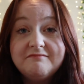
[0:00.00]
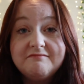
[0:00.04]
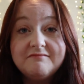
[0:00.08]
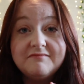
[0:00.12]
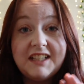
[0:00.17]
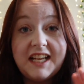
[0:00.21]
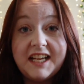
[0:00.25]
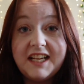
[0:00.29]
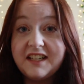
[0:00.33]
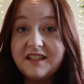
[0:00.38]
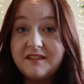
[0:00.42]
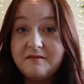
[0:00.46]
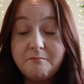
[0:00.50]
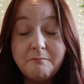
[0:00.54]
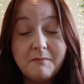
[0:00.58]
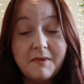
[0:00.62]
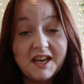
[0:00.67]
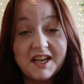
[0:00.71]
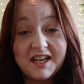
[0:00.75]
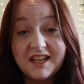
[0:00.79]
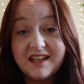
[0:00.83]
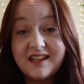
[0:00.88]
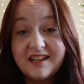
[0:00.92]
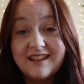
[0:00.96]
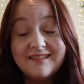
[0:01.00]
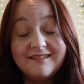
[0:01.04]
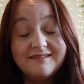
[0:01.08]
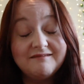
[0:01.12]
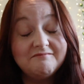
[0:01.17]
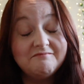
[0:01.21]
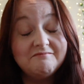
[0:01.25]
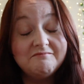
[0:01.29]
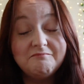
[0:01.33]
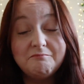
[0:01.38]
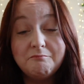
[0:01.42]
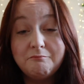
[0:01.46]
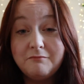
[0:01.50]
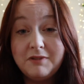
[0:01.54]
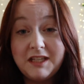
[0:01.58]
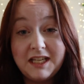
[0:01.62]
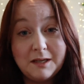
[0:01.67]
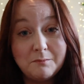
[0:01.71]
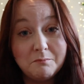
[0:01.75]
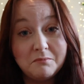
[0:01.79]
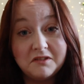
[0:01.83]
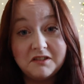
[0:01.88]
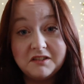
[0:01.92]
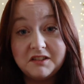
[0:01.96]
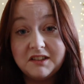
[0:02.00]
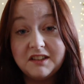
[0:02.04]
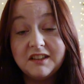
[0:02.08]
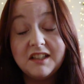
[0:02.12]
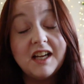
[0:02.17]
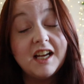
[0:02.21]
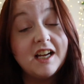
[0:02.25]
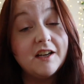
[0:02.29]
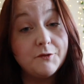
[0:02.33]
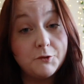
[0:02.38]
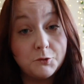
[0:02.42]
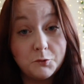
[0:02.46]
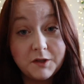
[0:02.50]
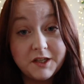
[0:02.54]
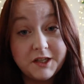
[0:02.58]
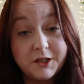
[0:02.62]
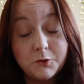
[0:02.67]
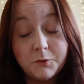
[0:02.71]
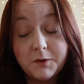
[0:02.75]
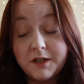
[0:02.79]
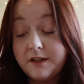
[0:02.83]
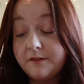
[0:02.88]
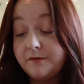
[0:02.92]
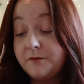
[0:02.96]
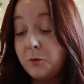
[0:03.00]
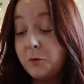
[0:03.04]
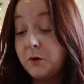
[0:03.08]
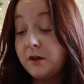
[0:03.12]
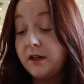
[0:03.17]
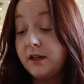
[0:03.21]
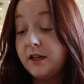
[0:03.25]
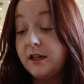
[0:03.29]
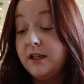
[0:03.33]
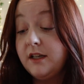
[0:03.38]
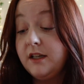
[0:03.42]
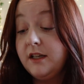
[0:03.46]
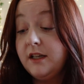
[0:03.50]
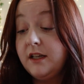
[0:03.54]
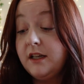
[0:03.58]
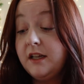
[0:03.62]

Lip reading: like many people of 2024,